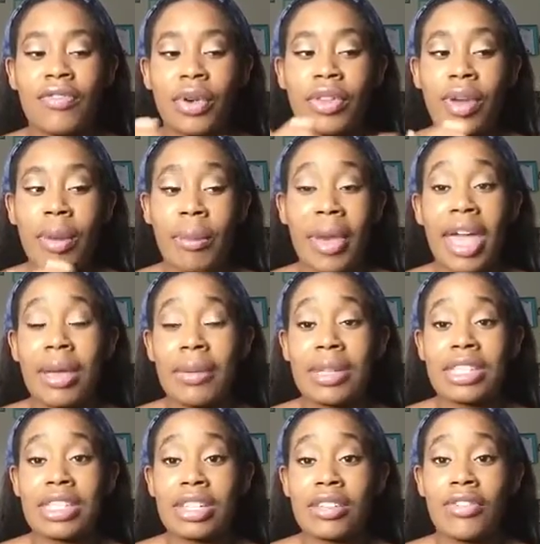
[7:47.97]
for the
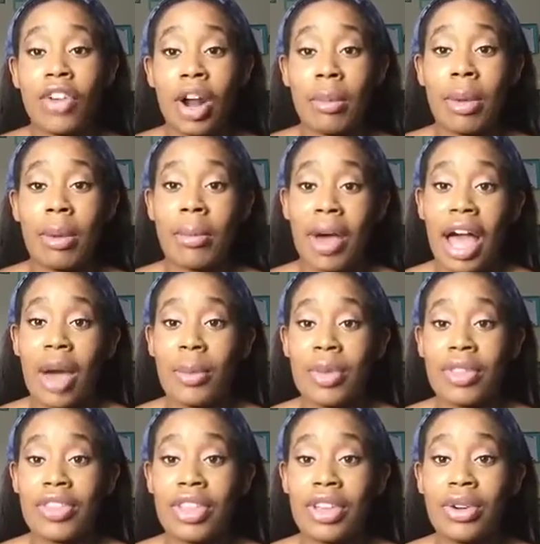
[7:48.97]
baby to form a bond
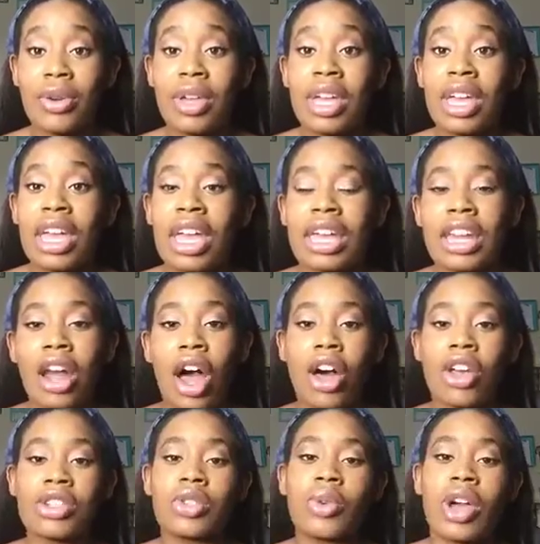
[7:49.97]
with you. And it
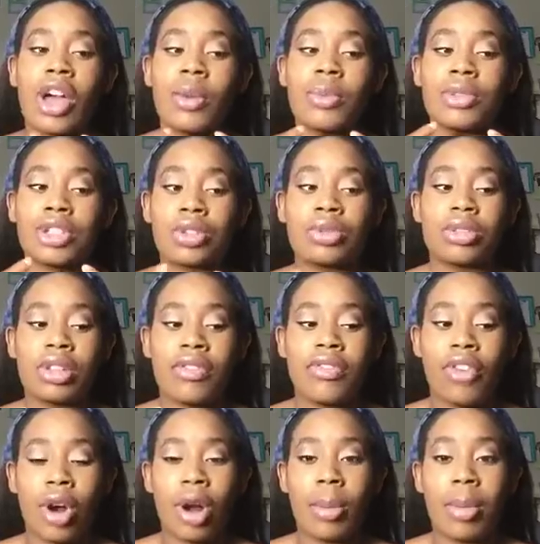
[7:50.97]
also helps you to
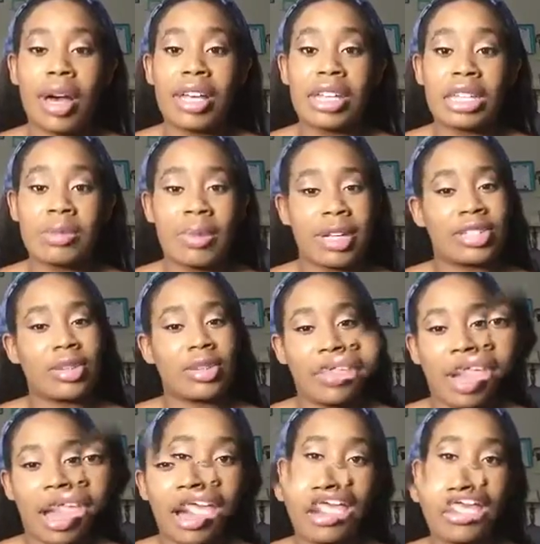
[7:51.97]
form a special
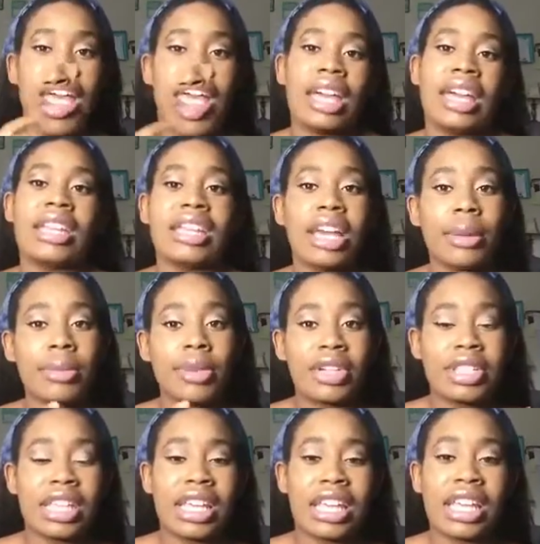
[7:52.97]
bond. And number
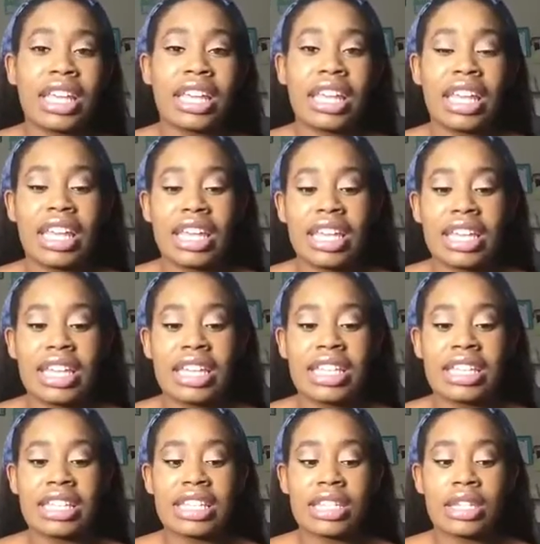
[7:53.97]
10
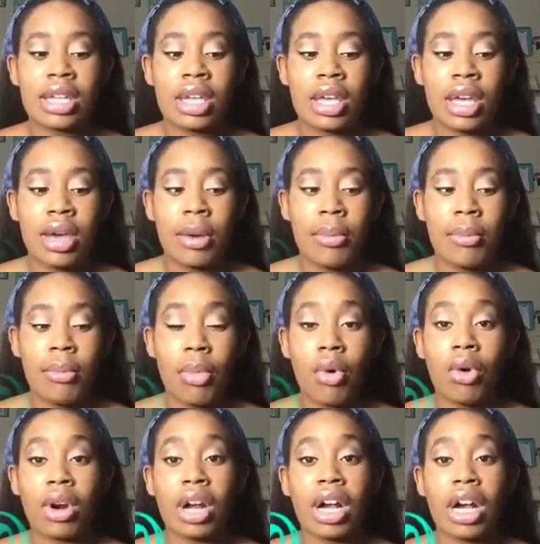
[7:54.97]
is
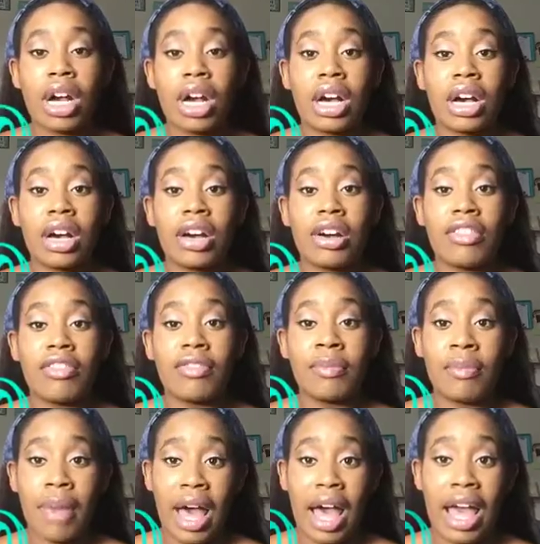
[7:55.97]
more of
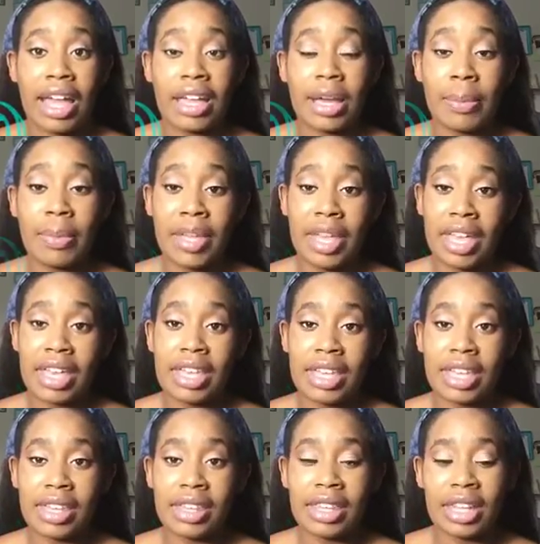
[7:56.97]
my
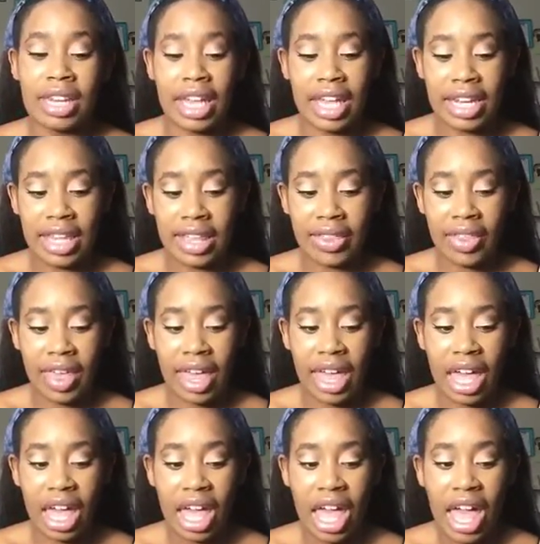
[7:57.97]
opinion than
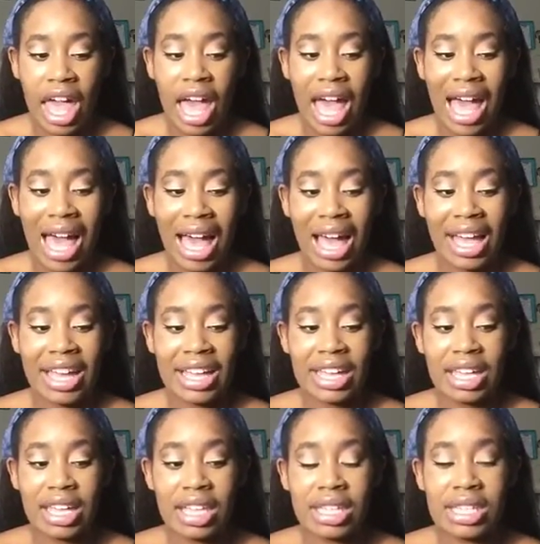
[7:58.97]
anything.
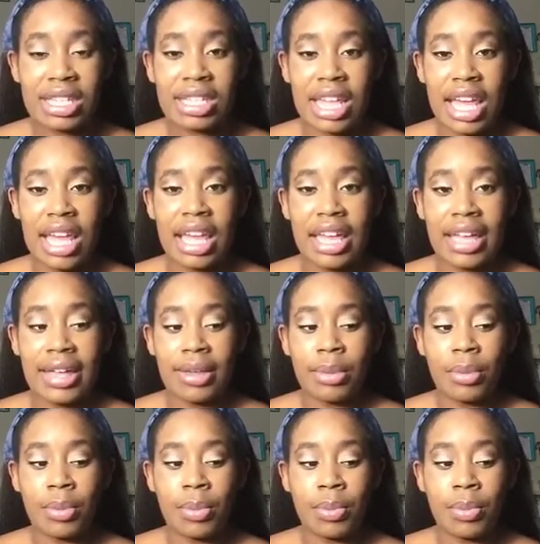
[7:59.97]
I say